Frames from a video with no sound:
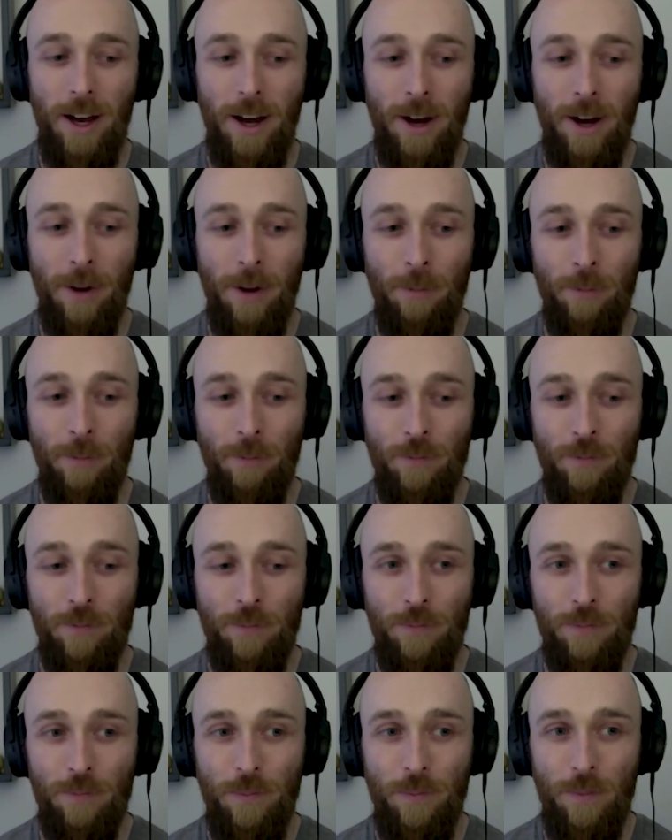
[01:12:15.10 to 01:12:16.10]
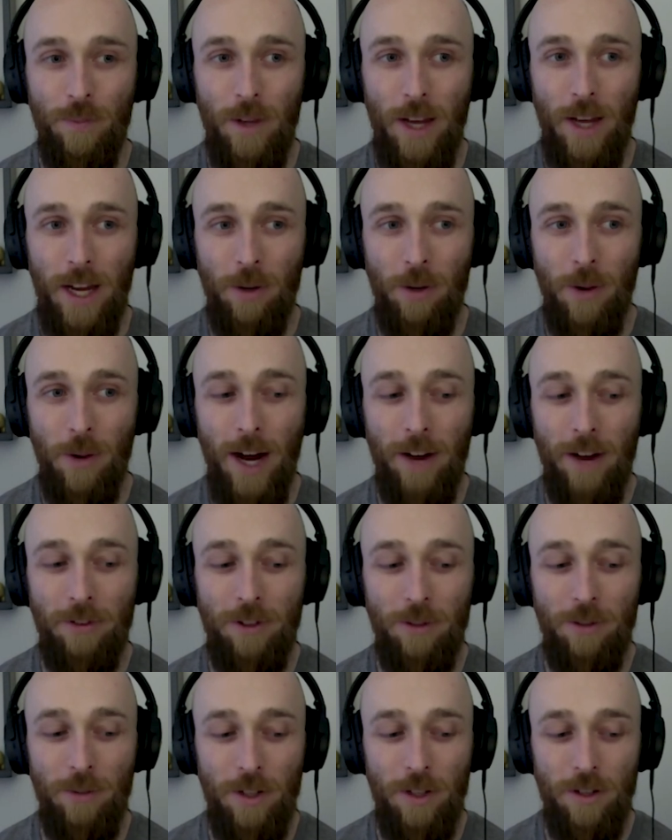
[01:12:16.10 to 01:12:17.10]
um and you
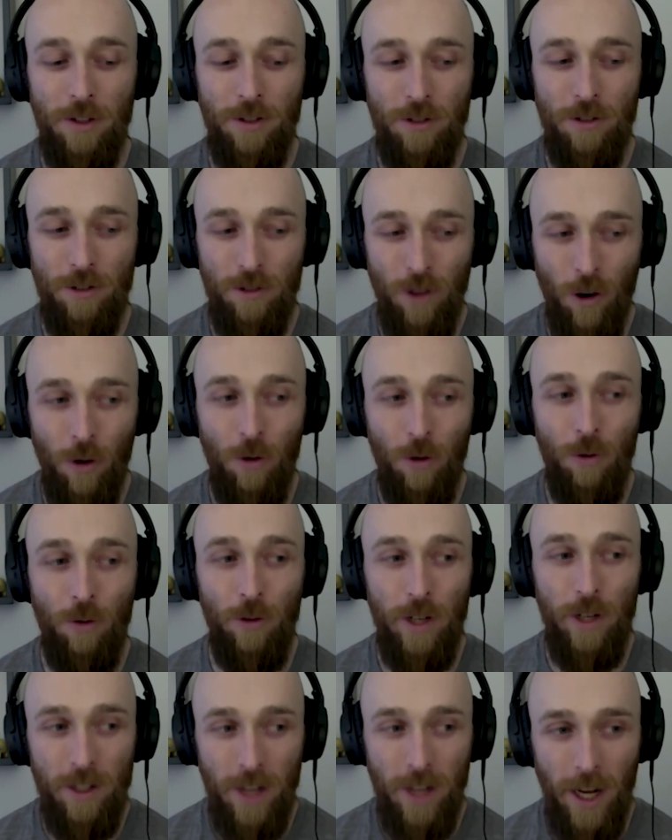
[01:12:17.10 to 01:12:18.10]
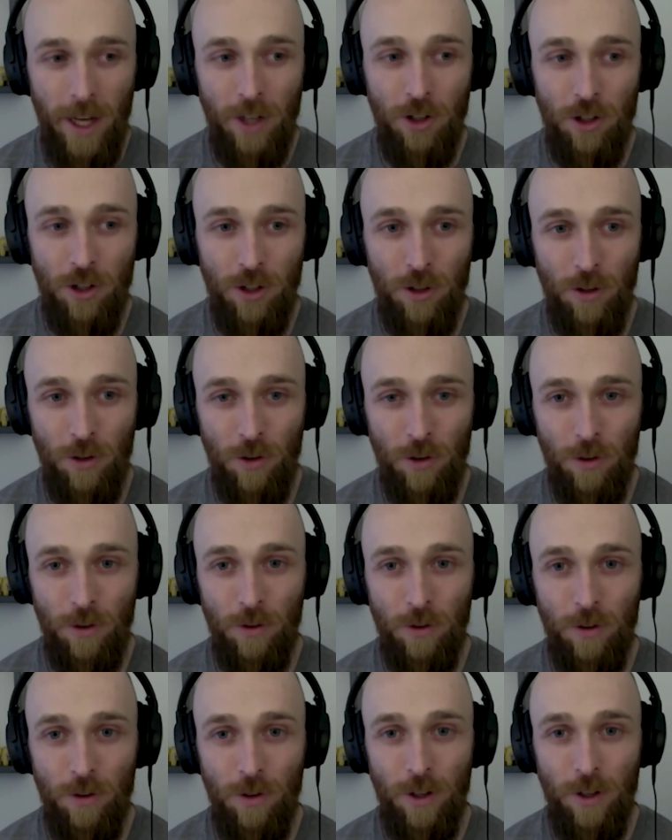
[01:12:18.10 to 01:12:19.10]
have to be so
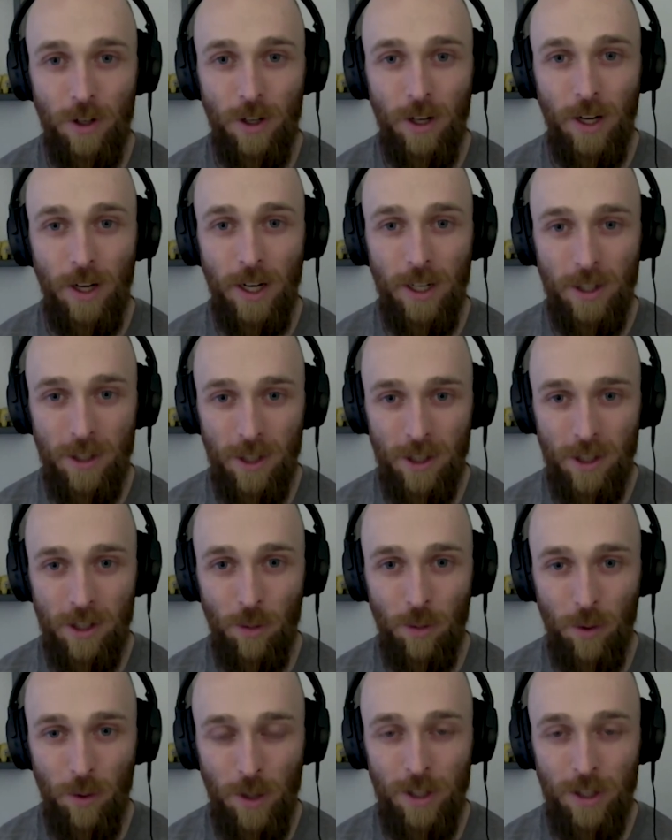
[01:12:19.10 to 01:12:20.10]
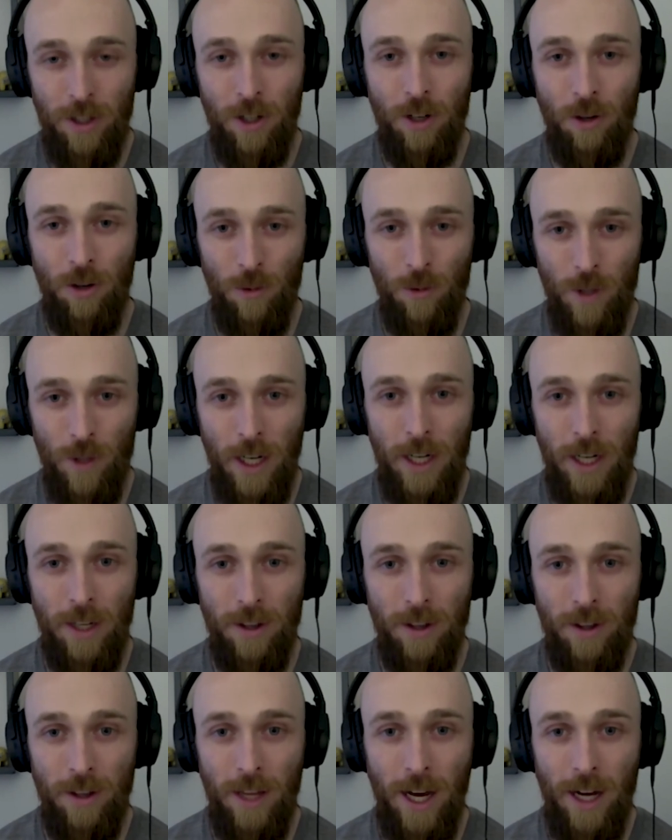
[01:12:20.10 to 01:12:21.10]
intentional and disciplined to
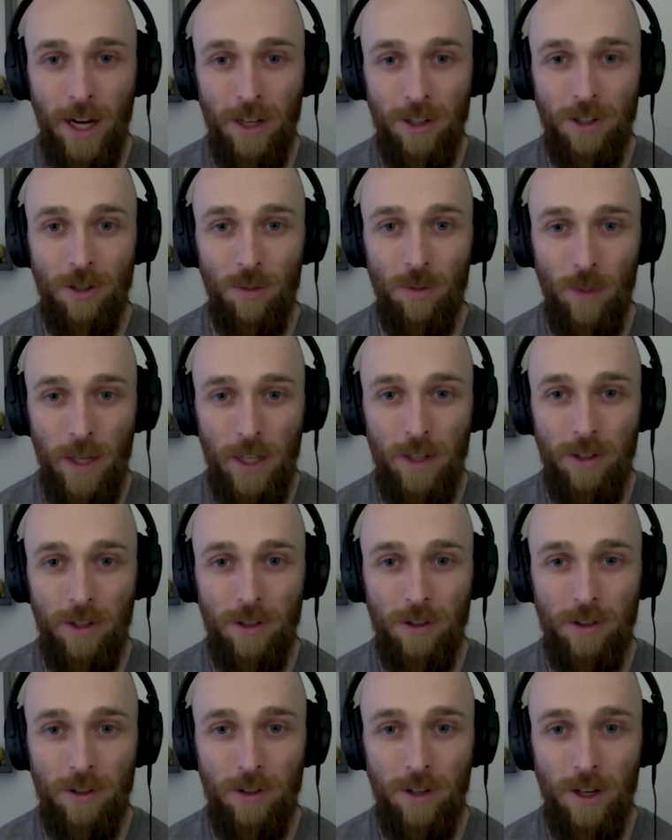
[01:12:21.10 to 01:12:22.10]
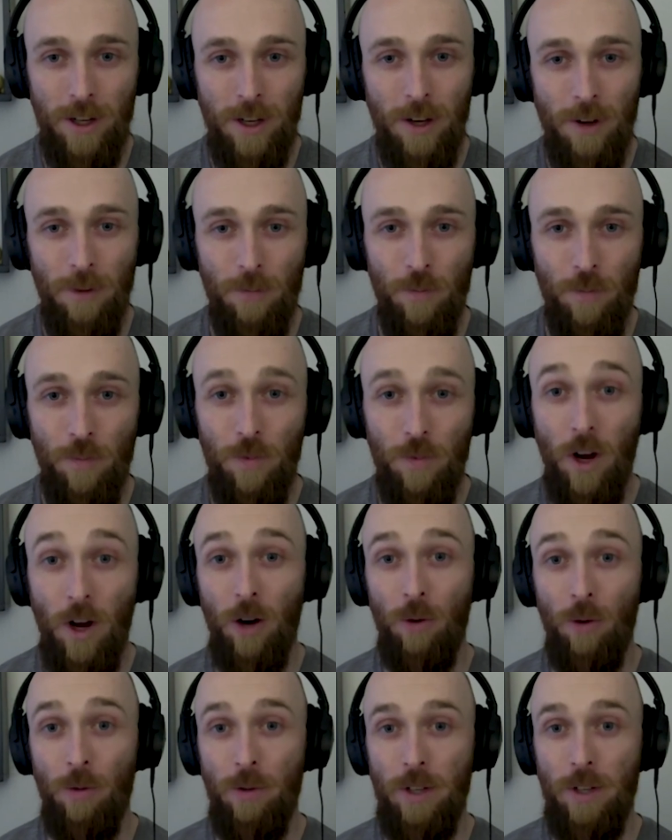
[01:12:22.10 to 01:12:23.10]
create that space
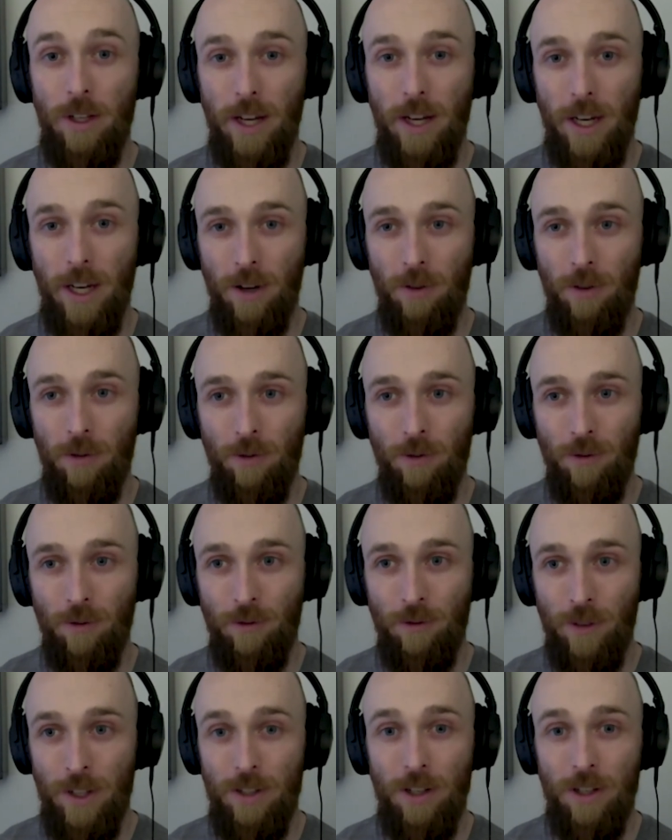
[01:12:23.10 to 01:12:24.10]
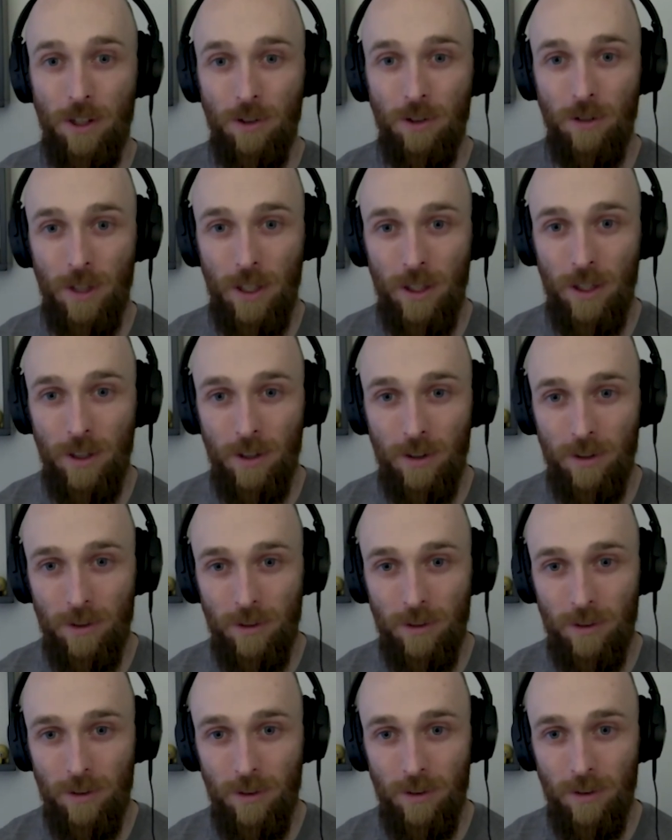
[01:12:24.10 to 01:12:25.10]
not only like physically
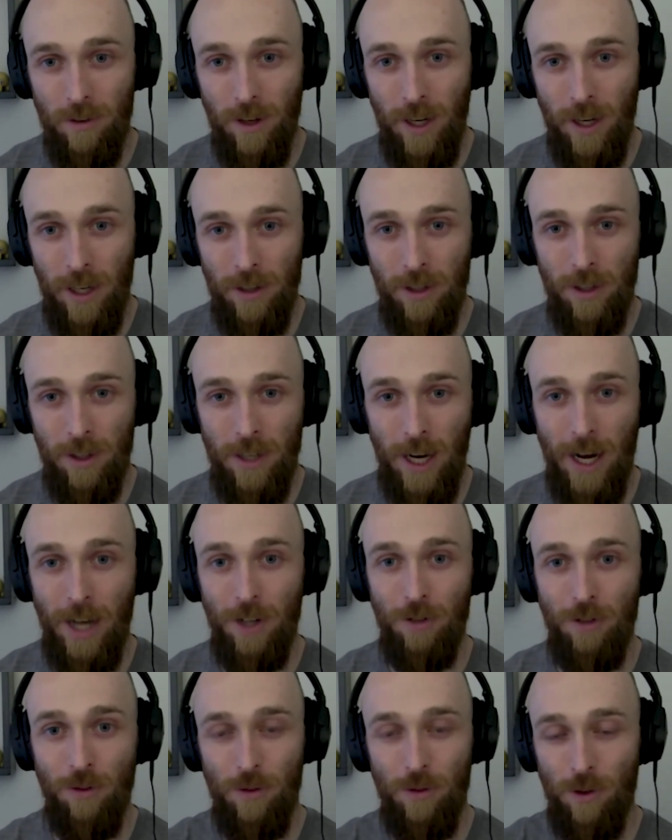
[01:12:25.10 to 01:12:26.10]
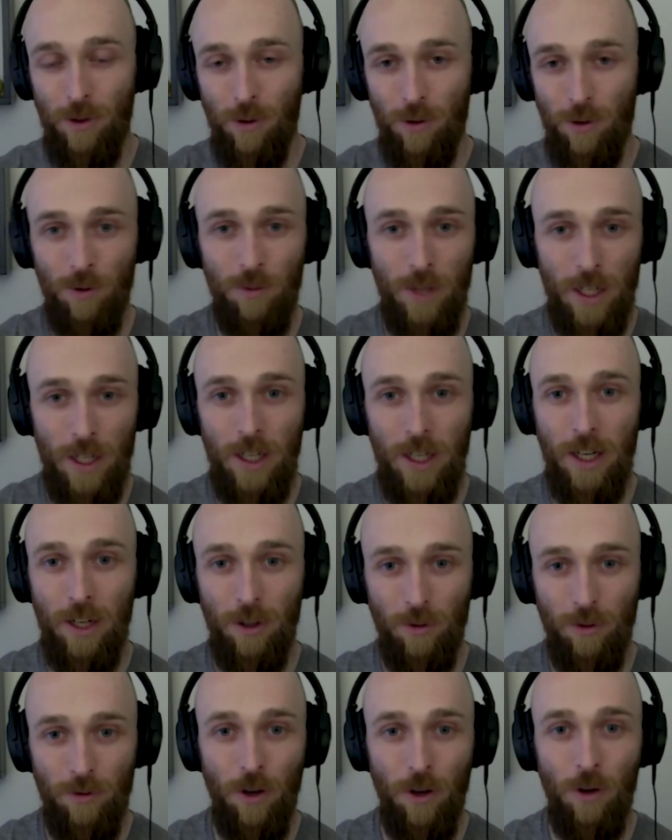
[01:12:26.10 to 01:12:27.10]
and detach from social media
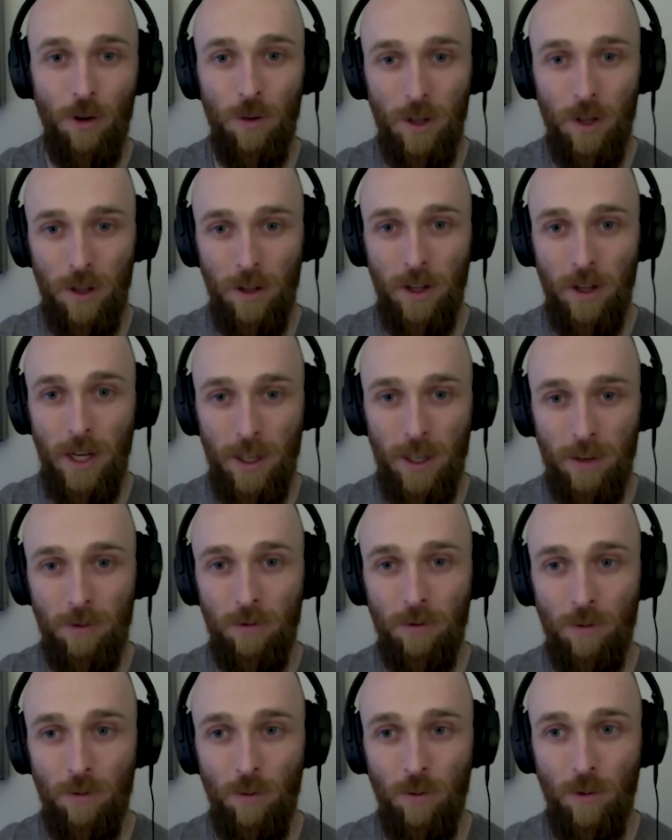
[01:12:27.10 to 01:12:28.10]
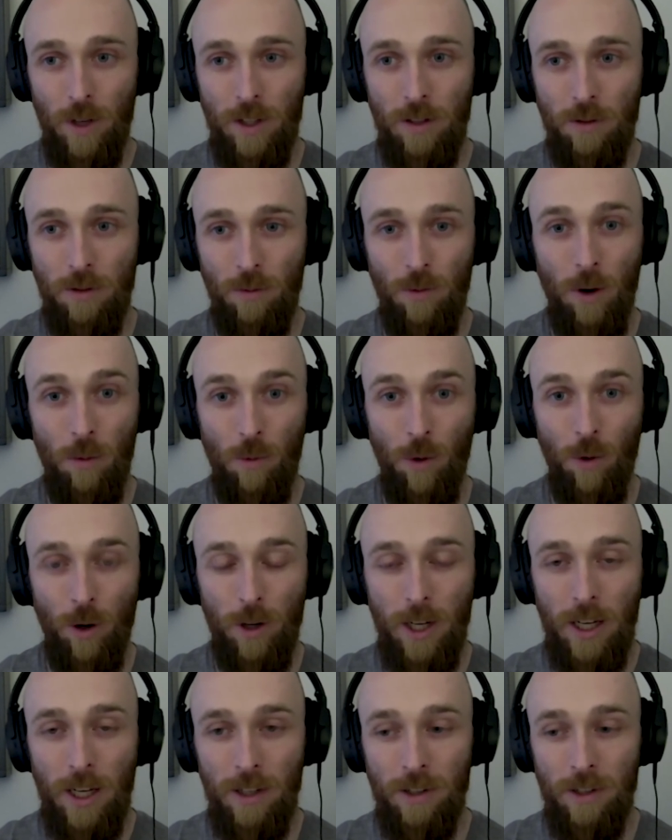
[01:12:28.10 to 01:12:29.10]
and your phone and like what what
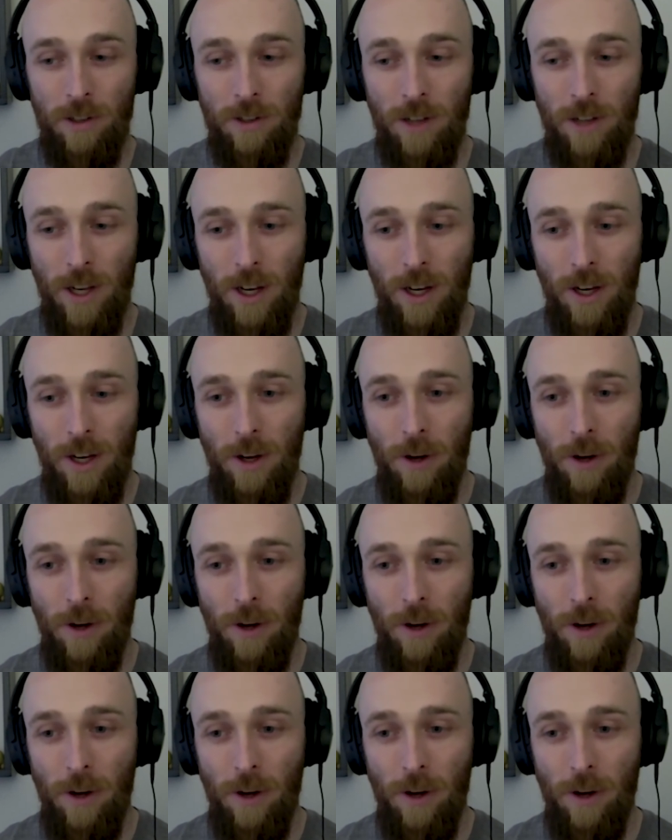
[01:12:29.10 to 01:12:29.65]
work is